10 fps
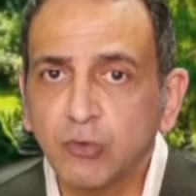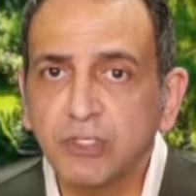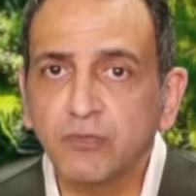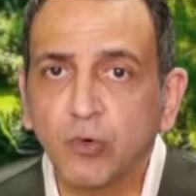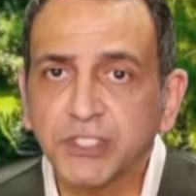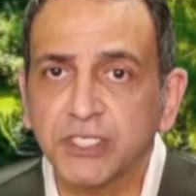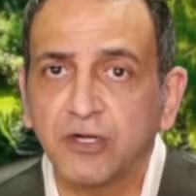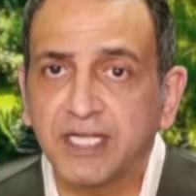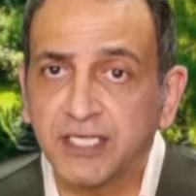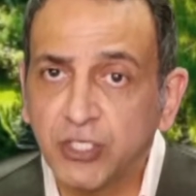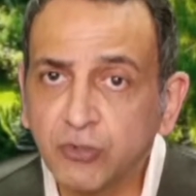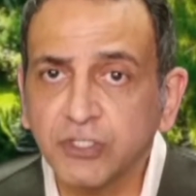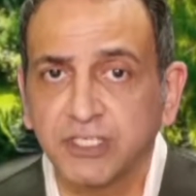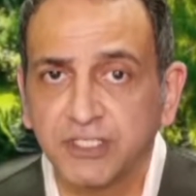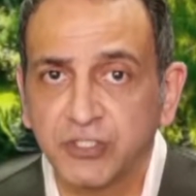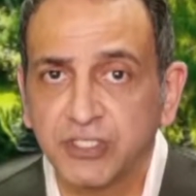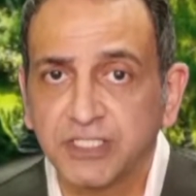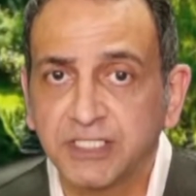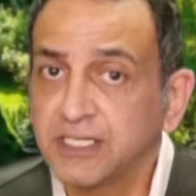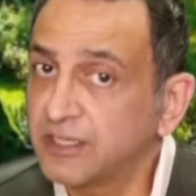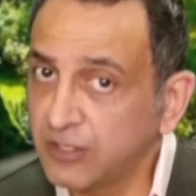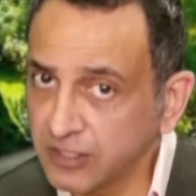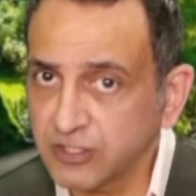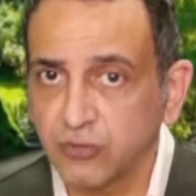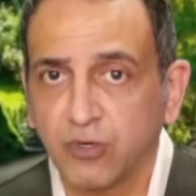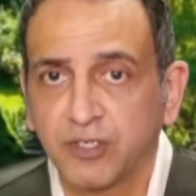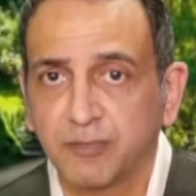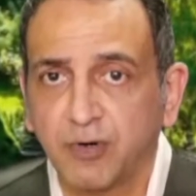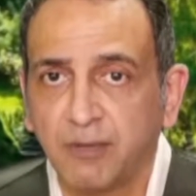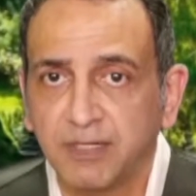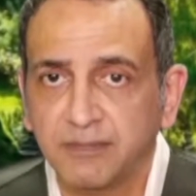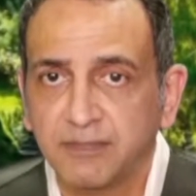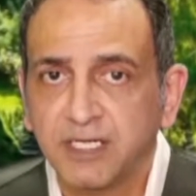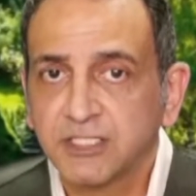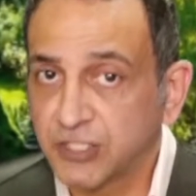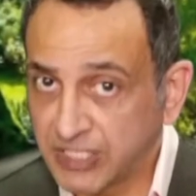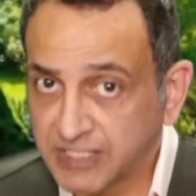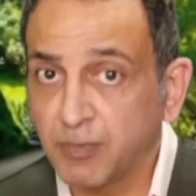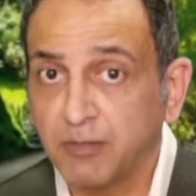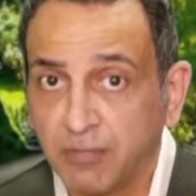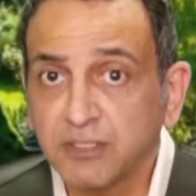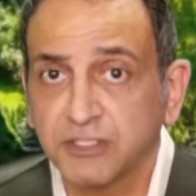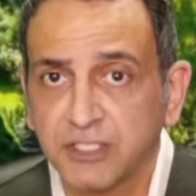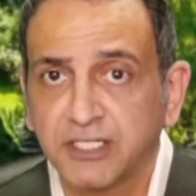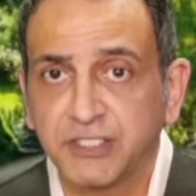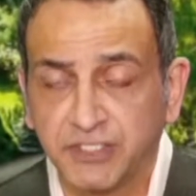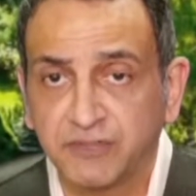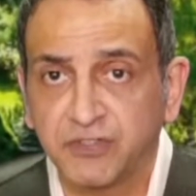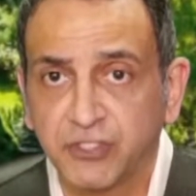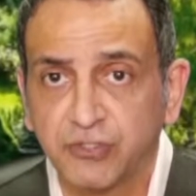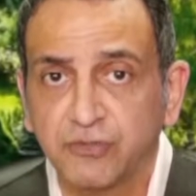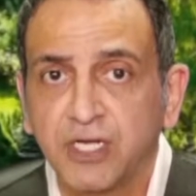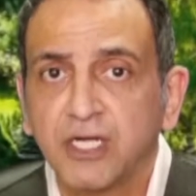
only works on acute conditions, not the chronic problem, such as my mother's digestive issue,